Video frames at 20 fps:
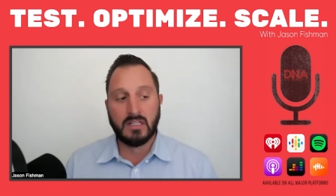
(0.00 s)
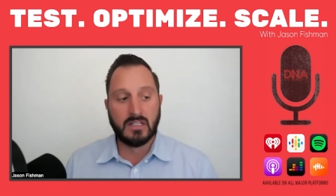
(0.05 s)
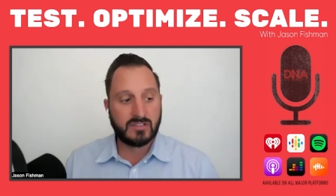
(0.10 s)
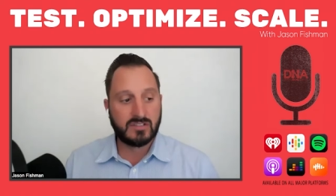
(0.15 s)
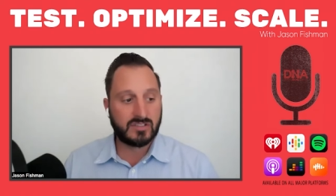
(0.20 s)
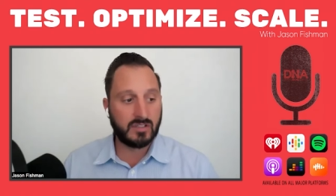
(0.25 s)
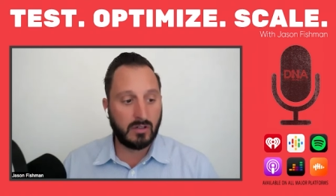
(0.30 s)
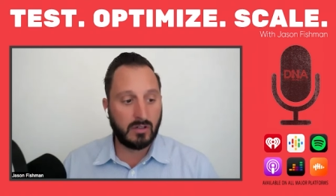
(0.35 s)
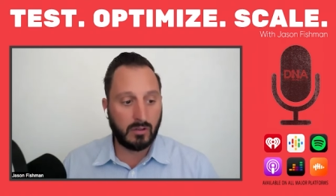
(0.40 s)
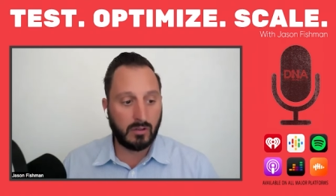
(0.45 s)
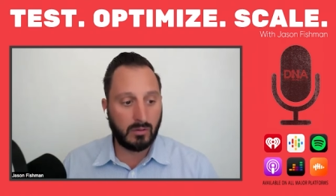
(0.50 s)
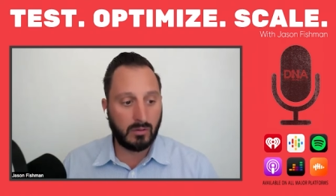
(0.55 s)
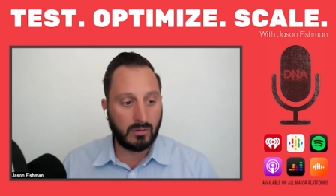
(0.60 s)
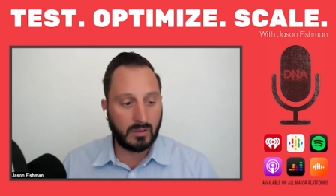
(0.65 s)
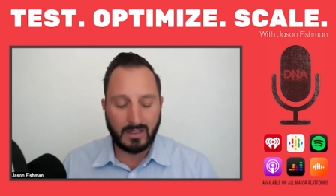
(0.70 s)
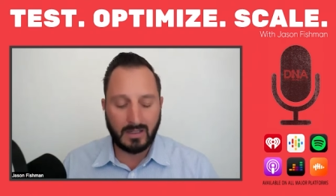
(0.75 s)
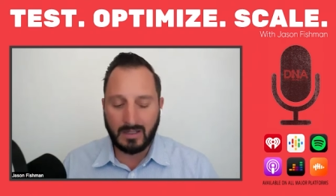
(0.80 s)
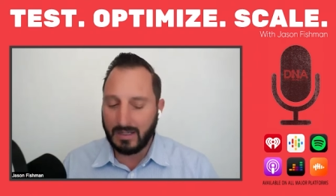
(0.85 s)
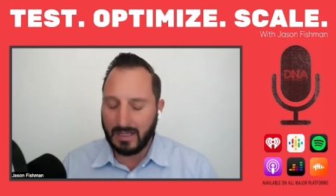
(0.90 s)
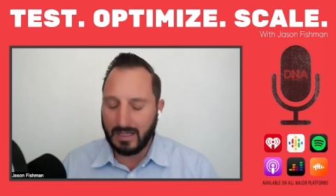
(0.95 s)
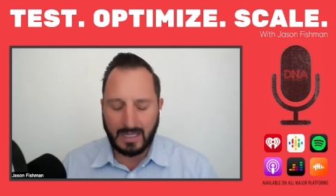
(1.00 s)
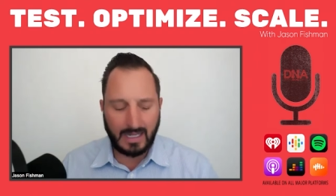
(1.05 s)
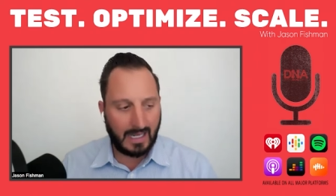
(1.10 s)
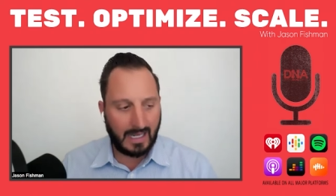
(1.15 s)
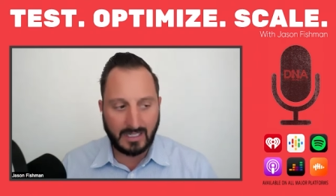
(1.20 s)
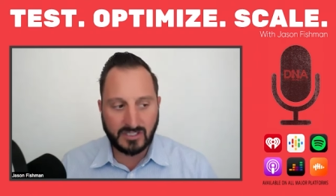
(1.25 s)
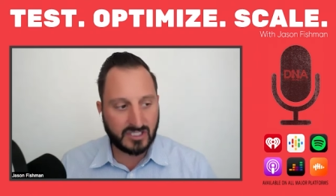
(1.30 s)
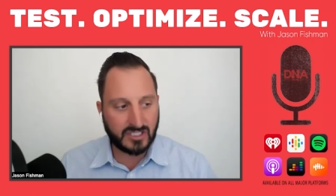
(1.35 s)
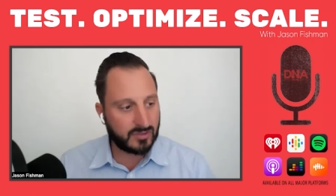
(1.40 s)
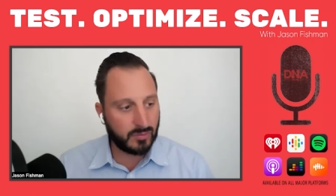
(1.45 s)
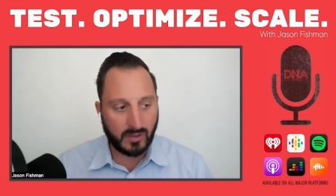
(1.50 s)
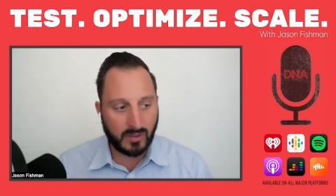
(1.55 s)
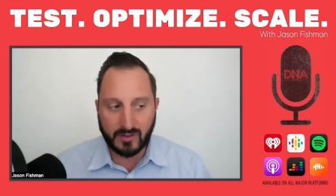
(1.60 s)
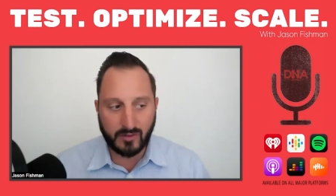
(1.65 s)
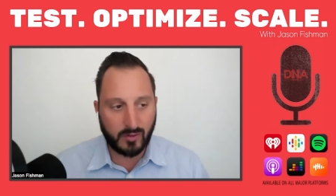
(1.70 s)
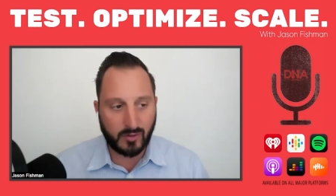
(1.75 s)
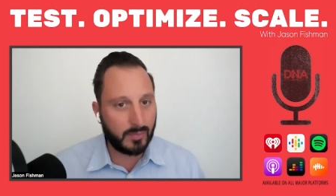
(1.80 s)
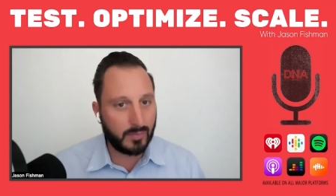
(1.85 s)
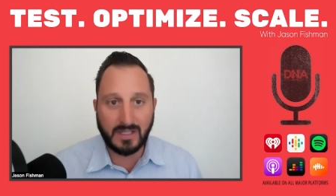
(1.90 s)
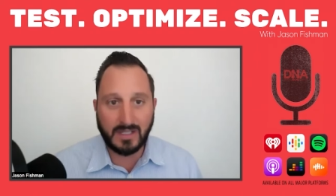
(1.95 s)
So I just wanted
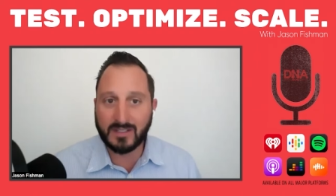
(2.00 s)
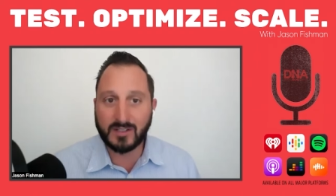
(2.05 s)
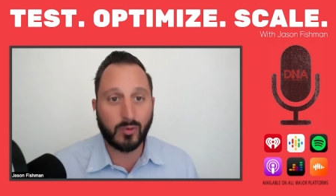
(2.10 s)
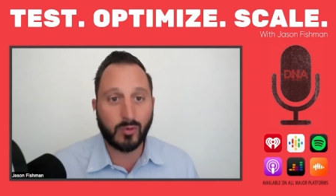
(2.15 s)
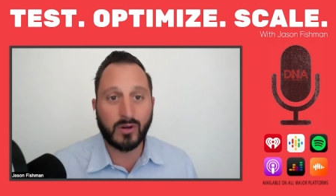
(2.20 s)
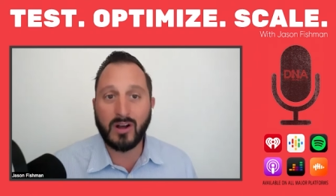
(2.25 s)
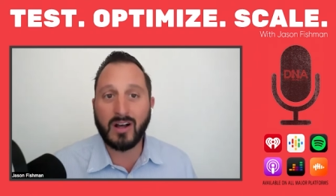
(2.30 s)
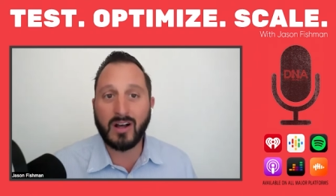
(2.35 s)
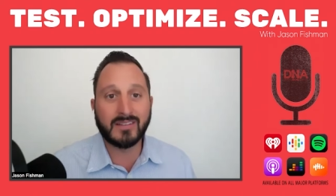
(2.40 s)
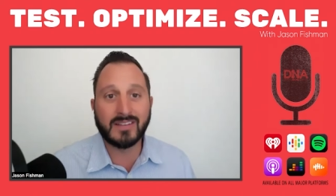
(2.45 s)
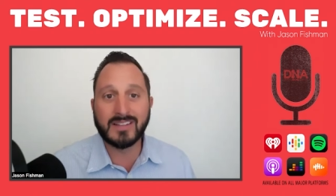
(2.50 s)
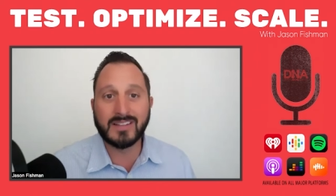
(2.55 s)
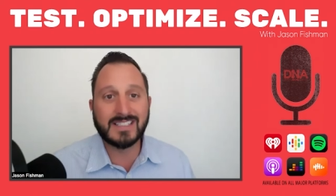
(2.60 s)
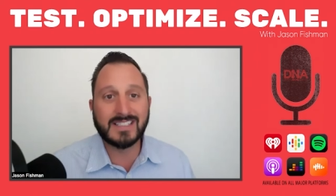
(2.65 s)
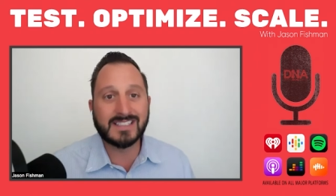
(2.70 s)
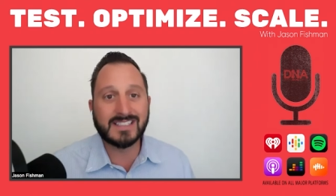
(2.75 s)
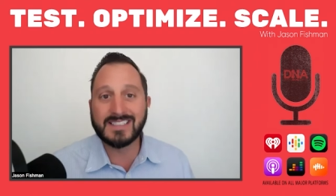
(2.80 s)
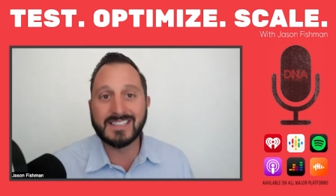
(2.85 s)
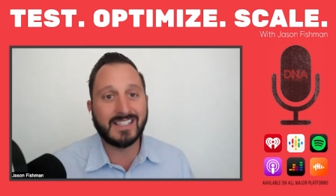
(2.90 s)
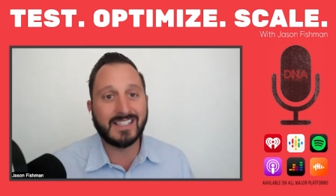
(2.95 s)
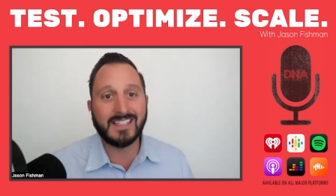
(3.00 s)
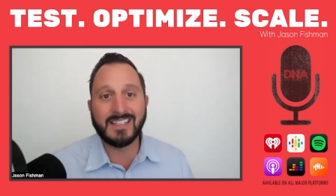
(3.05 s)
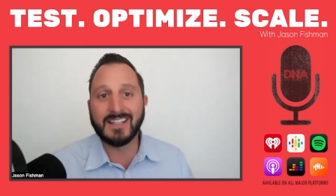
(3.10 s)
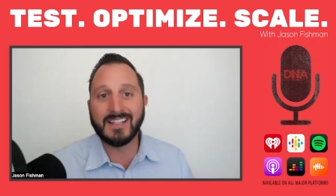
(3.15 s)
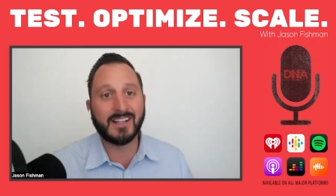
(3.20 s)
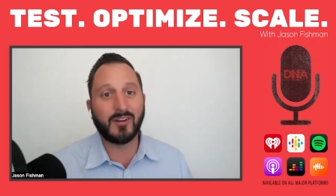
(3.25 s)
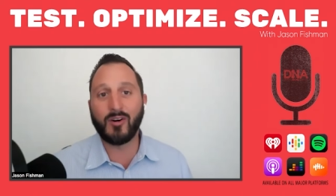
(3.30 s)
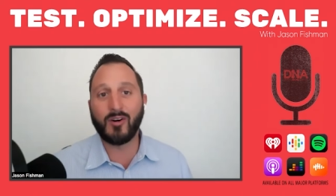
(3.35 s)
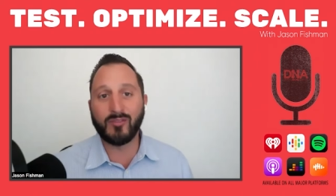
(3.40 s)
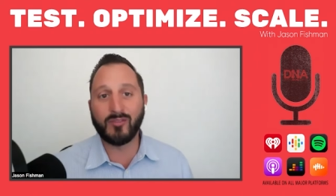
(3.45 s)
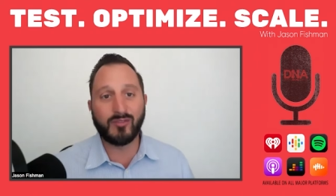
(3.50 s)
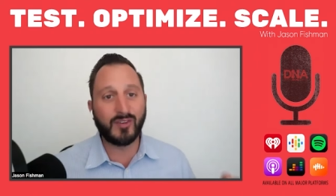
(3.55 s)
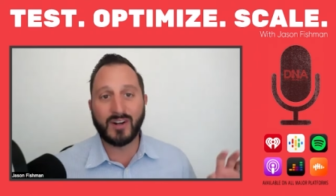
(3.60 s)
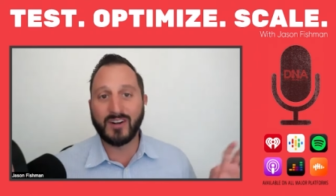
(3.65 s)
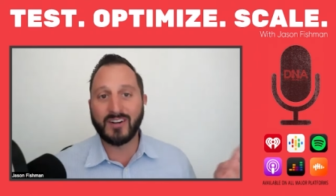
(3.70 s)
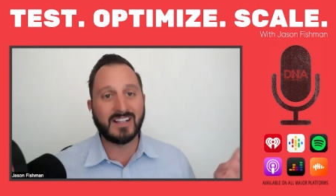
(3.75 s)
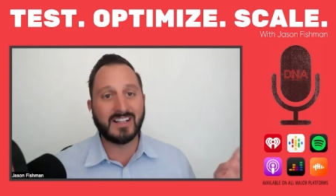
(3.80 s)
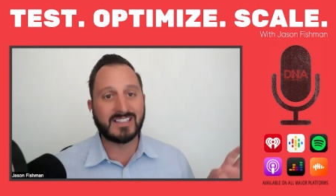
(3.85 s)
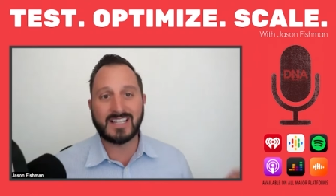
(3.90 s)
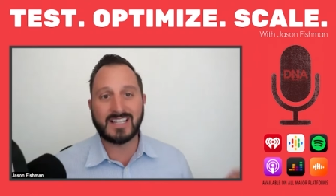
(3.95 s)
to repeat the word authenticity in all
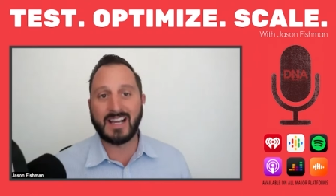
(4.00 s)
fairness.